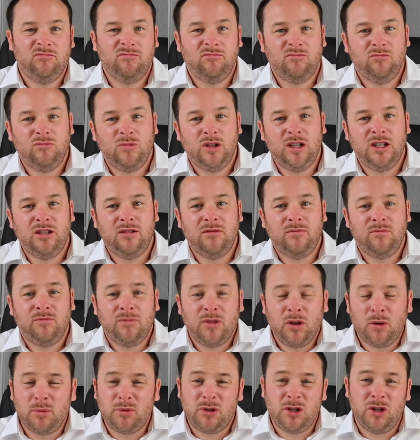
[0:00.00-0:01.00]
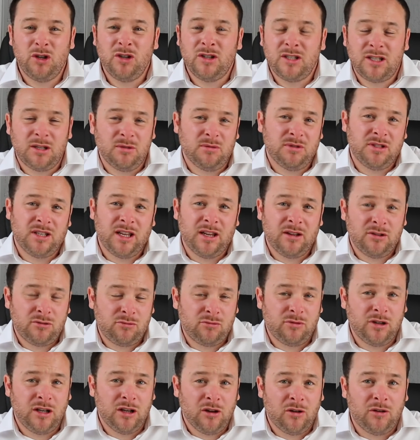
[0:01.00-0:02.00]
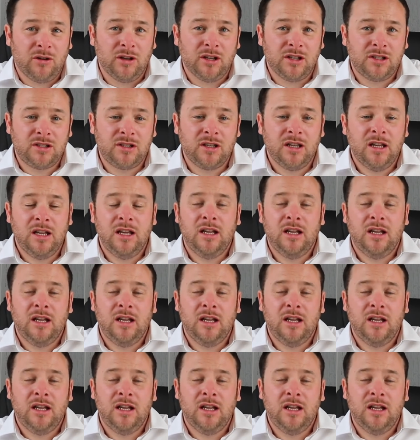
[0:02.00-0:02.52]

Well, the opportunity was there, is really honest.